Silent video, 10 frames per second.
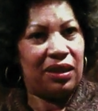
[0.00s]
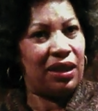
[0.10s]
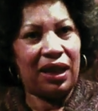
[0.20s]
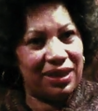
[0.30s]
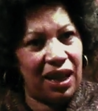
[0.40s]

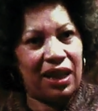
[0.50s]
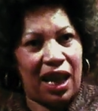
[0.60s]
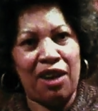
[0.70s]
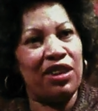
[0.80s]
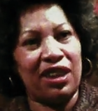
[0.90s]
Not not
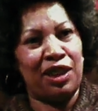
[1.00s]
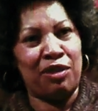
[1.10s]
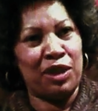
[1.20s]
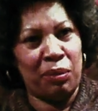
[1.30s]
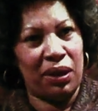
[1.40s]
having any
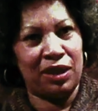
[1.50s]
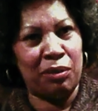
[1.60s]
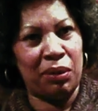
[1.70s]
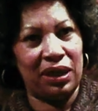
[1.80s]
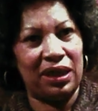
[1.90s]

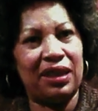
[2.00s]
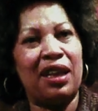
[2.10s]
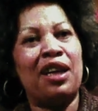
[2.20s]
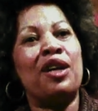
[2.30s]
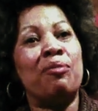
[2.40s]
responsibilities,
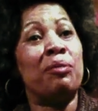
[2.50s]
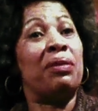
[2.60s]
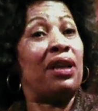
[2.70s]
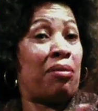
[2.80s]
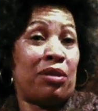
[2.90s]
but
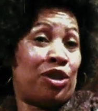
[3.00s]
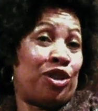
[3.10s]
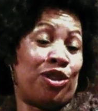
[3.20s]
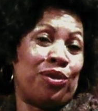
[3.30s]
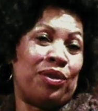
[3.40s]
being able to
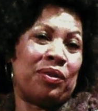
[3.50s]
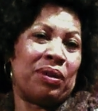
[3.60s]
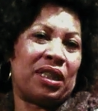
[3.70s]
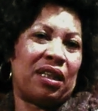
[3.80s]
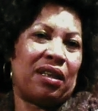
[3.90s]
choose
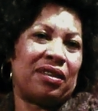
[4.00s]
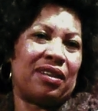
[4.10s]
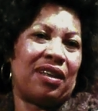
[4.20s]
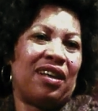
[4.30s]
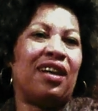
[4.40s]
which things
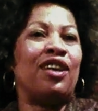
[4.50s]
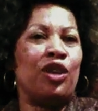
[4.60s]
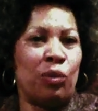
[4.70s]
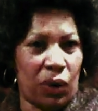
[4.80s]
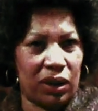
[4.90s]

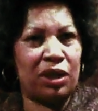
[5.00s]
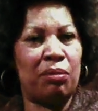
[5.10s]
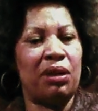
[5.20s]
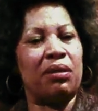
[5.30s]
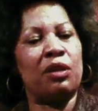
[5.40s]
you want to
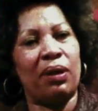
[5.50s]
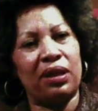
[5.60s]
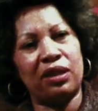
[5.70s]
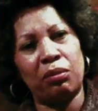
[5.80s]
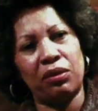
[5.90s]
be
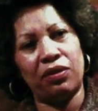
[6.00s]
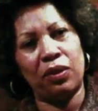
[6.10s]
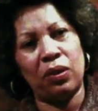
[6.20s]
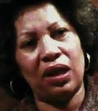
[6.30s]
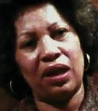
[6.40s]
responsible
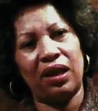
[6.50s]
for.